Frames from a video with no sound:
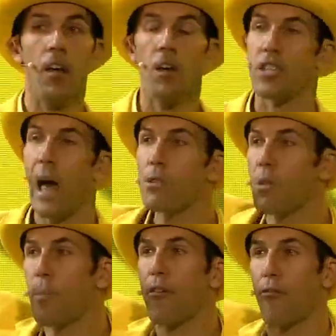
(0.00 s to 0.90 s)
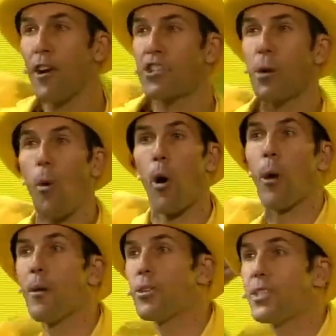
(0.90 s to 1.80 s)
So that was the big friction point. We
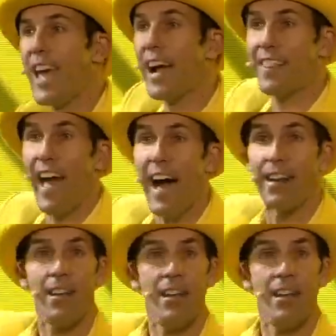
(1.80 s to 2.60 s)
went to attack that.